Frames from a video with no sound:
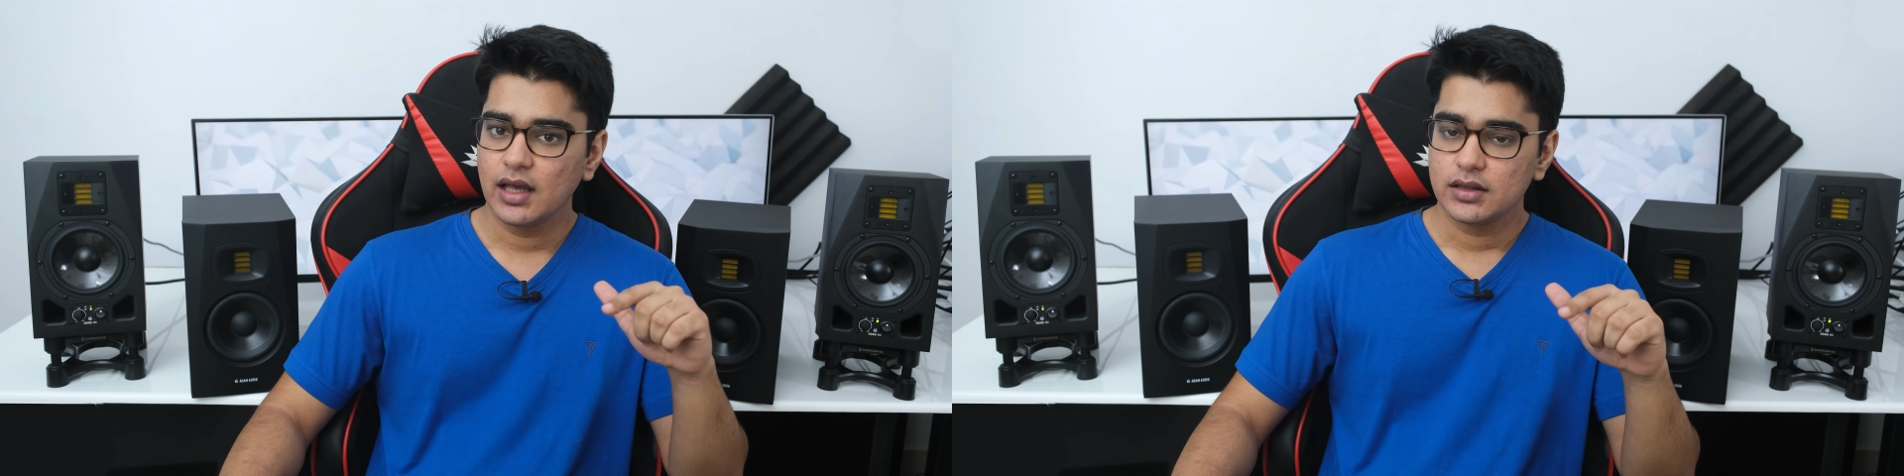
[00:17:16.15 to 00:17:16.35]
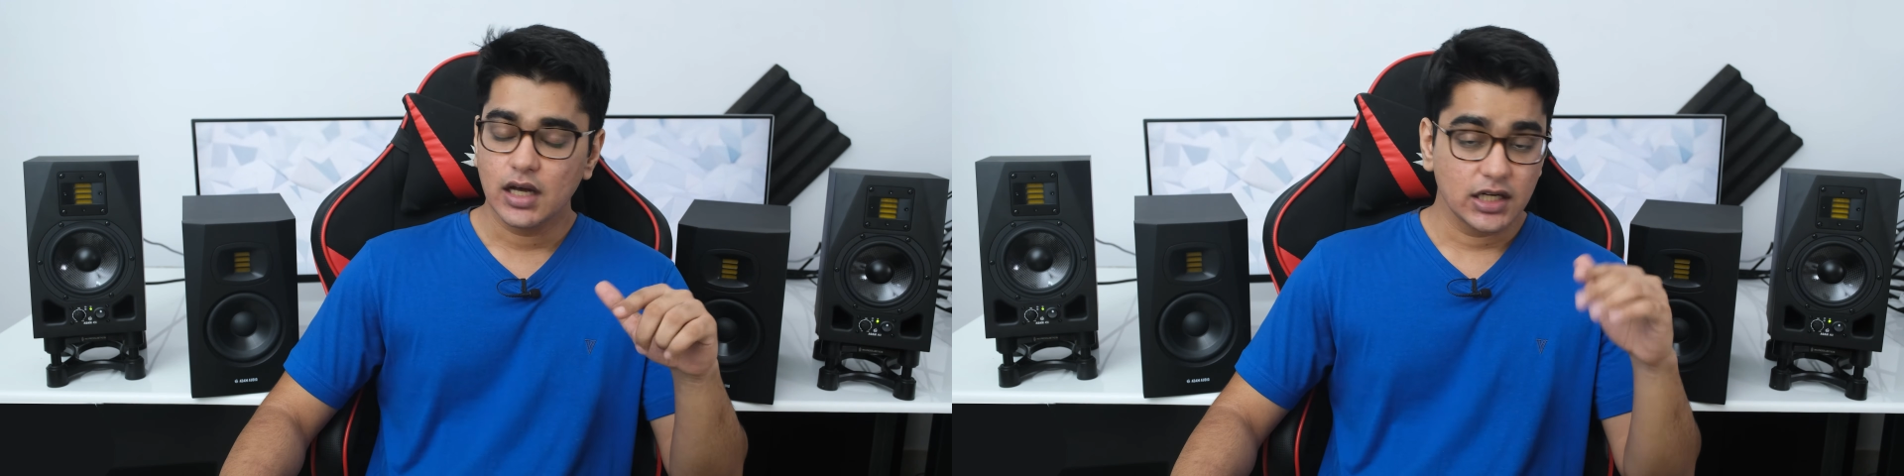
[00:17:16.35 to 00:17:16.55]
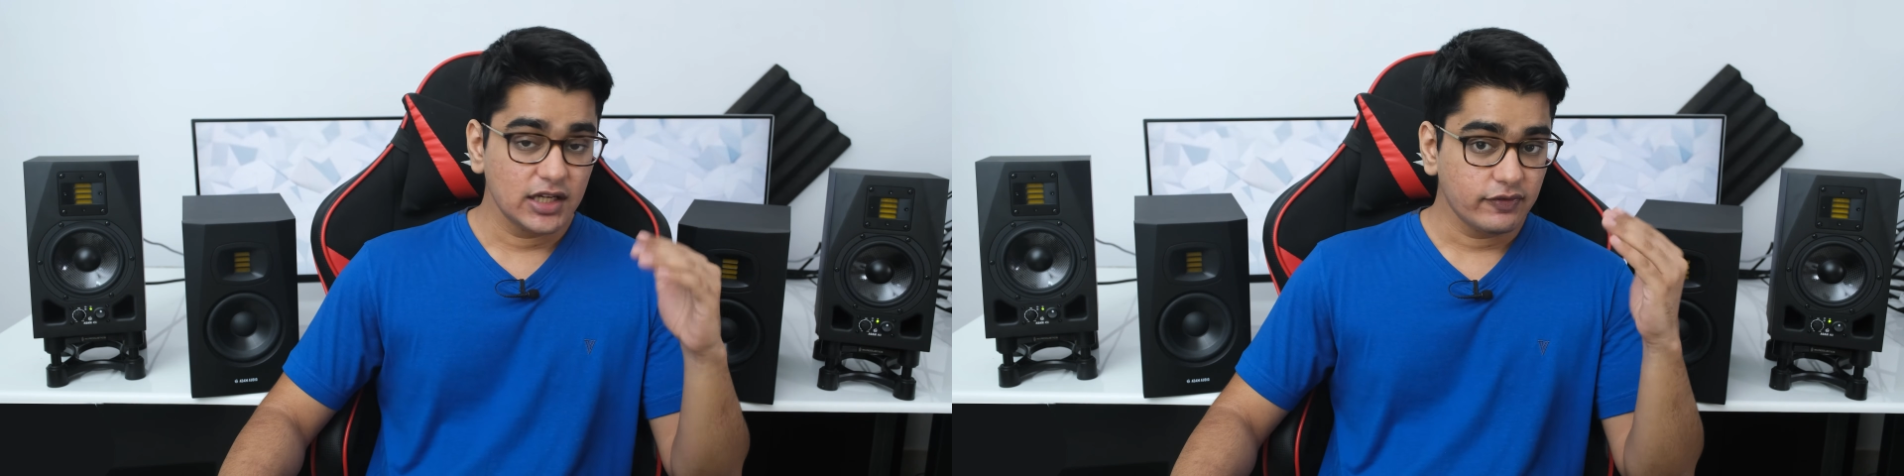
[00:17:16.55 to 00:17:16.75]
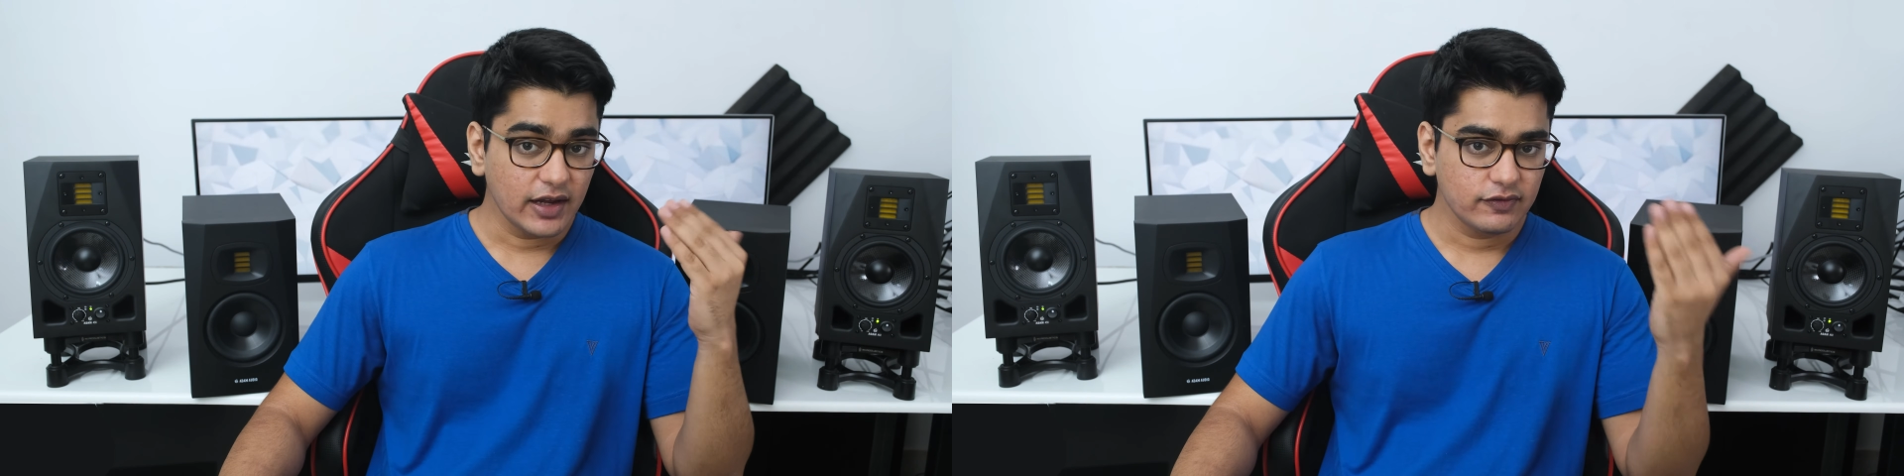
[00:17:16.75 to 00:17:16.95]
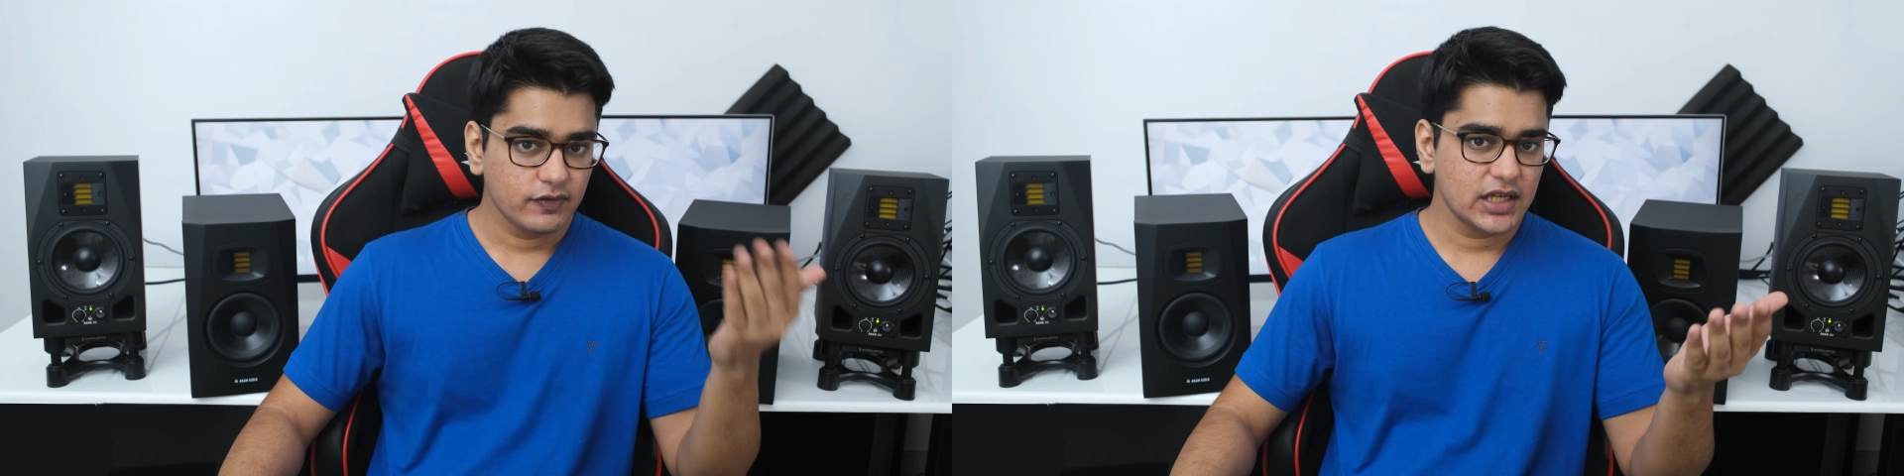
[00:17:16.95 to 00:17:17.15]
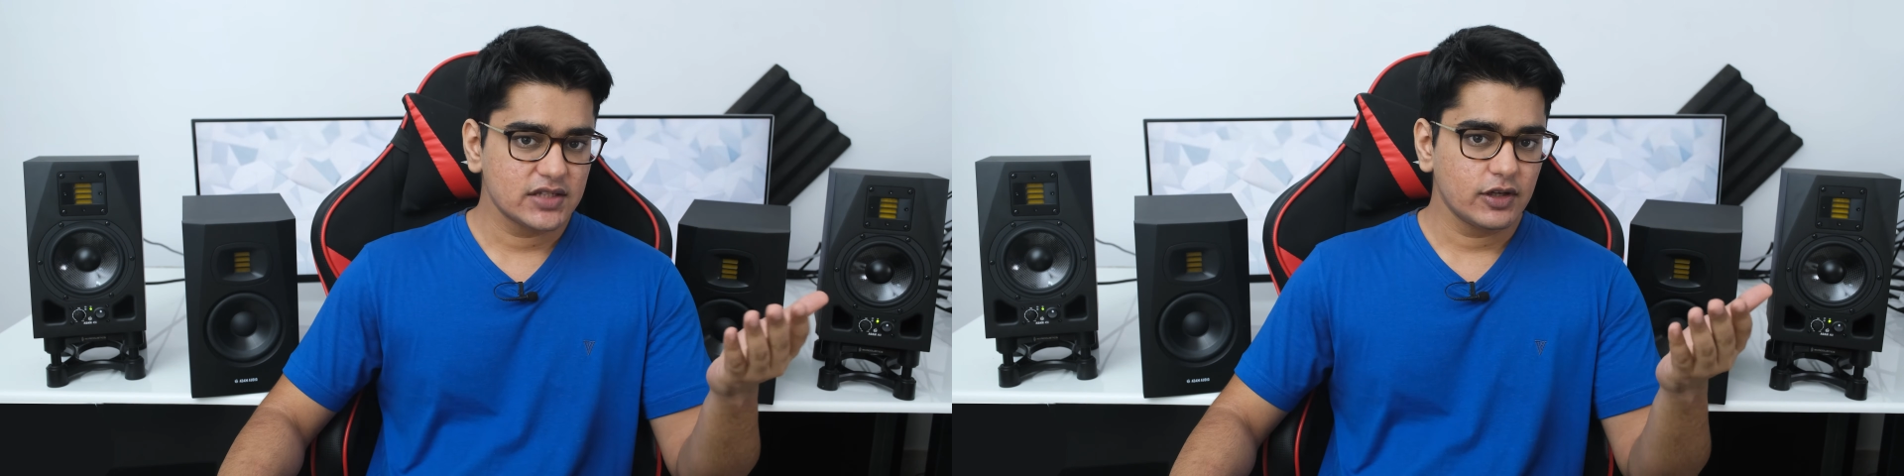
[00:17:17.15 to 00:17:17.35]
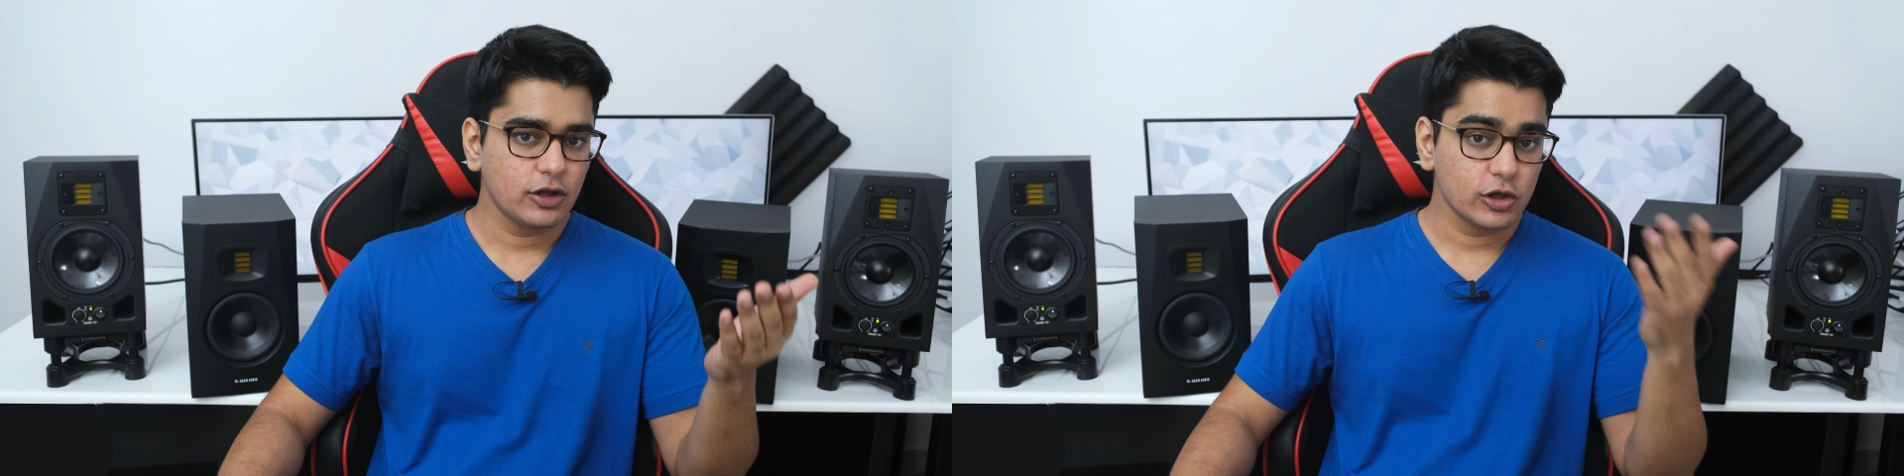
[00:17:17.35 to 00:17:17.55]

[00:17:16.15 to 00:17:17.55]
the T5Vs will